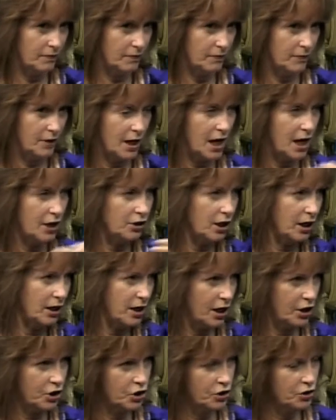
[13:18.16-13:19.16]
and
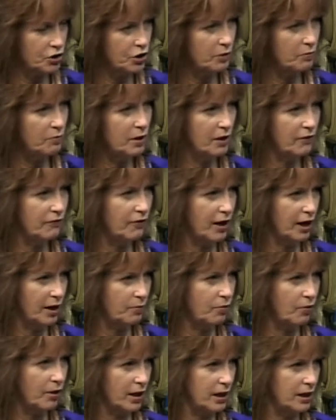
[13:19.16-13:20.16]
connection to me
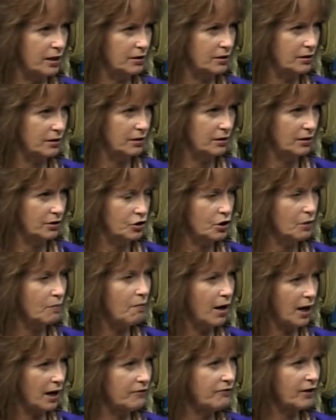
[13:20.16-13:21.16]
vibrate to
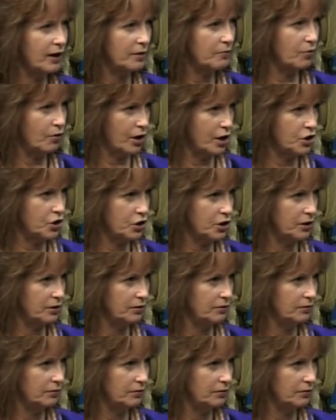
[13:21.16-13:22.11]
my vibration.